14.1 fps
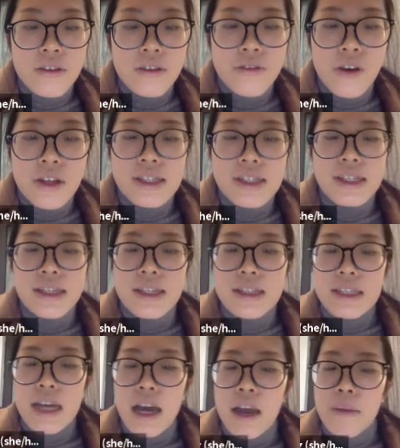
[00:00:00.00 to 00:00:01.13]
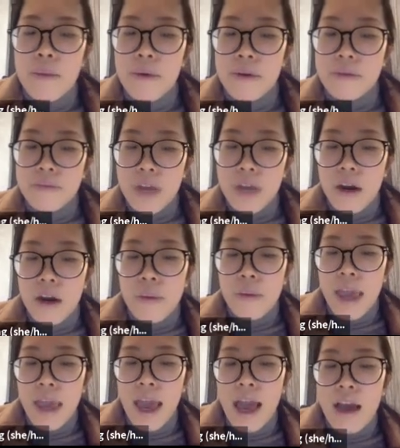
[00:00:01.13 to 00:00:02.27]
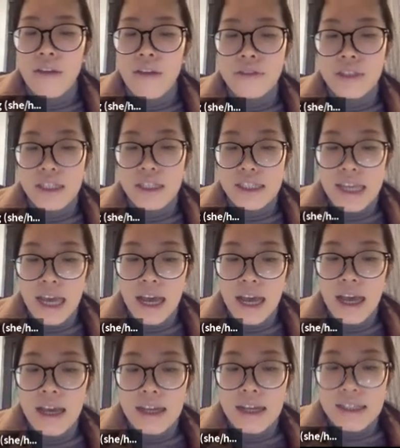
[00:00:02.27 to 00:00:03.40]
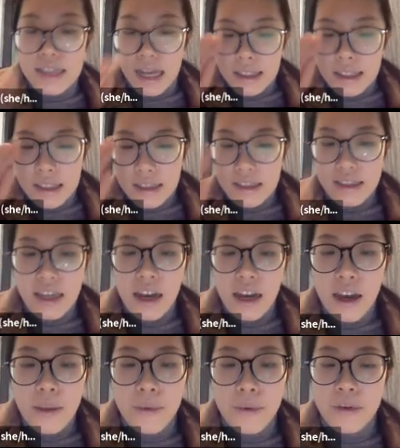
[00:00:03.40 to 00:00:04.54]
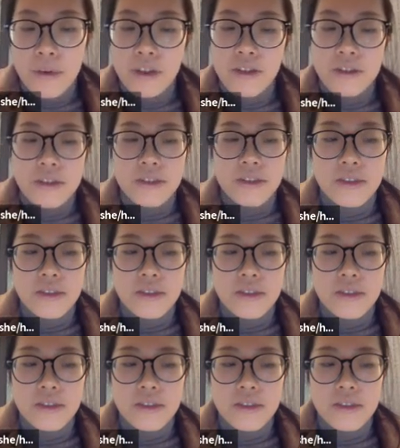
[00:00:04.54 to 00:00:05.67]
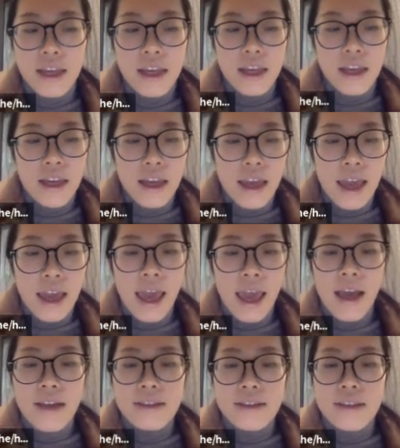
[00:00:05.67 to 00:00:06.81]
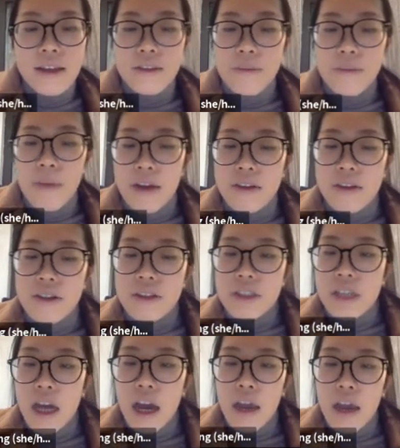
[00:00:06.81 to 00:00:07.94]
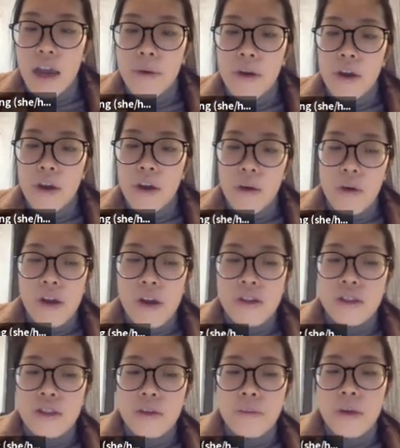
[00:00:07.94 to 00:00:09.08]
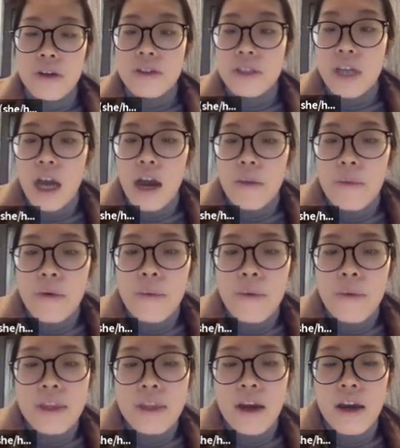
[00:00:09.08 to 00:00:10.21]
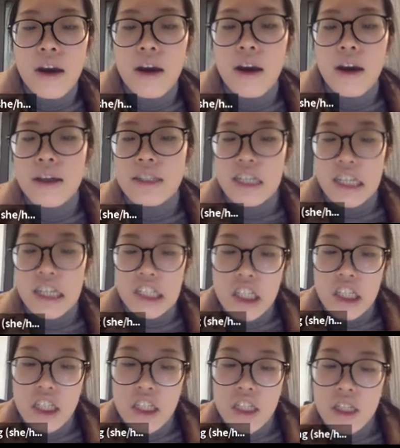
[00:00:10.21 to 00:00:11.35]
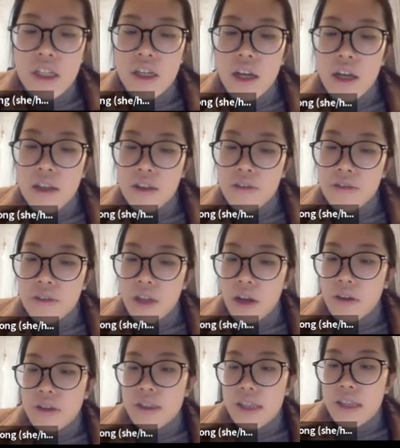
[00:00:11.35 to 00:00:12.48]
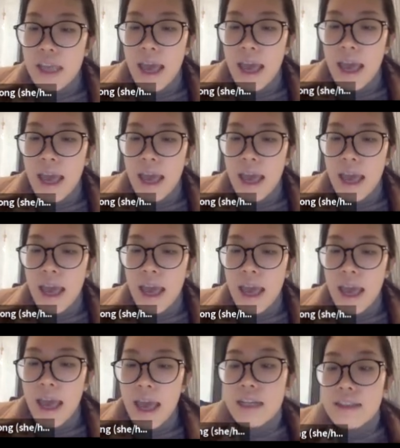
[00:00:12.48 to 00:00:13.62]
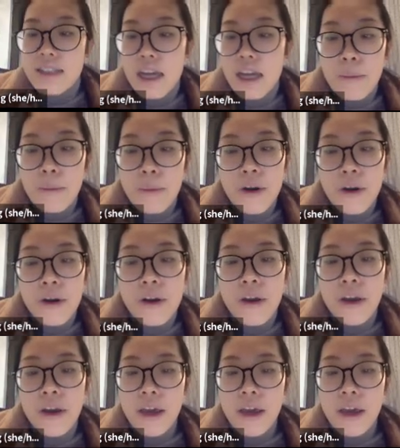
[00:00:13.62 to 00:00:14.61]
for the data type, we have the text type, which is string, and the numerical type, which the most common one are the integer, the floats, and the complex number.